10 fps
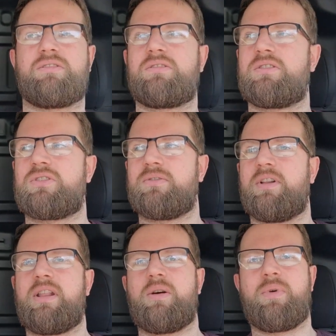and stuff
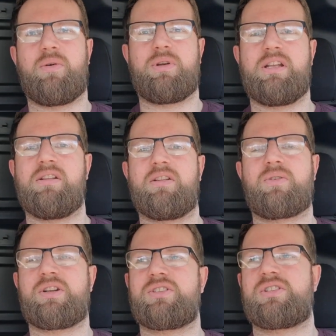like that without killing the
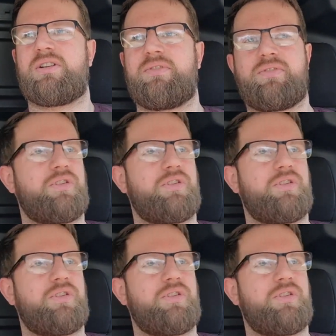grass itself,